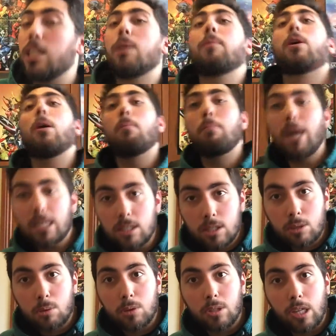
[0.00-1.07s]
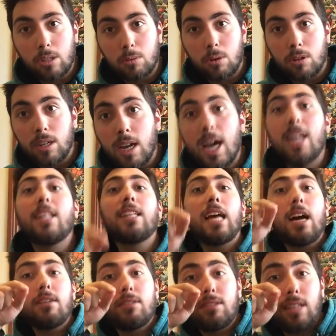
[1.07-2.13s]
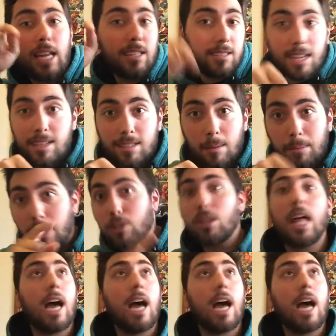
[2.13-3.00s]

Then we're going back to the Suicide Squad. And then they see something, so they